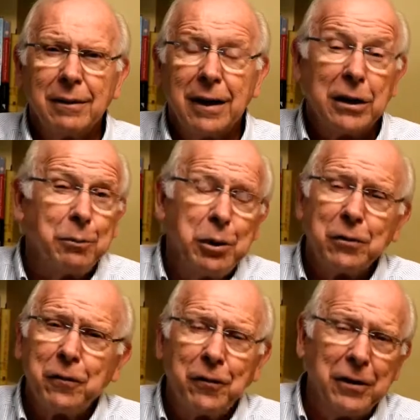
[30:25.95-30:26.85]
And the
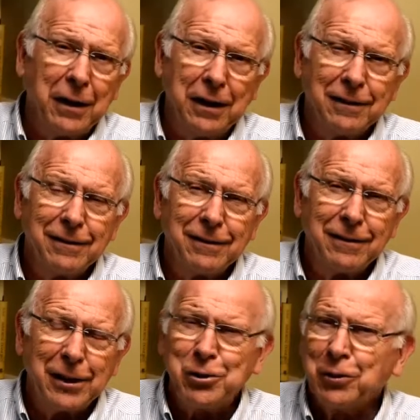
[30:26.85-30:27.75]
beautiful thing
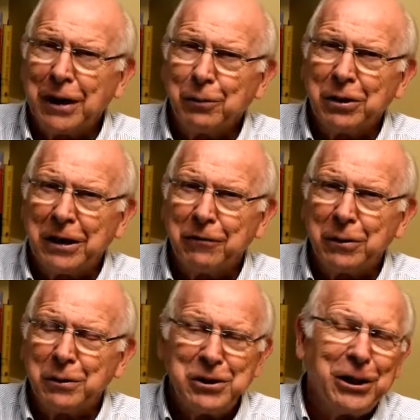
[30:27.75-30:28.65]
that you're able to give
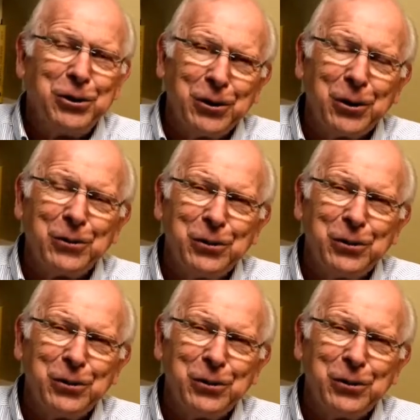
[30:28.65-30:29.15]
them, he said, you know,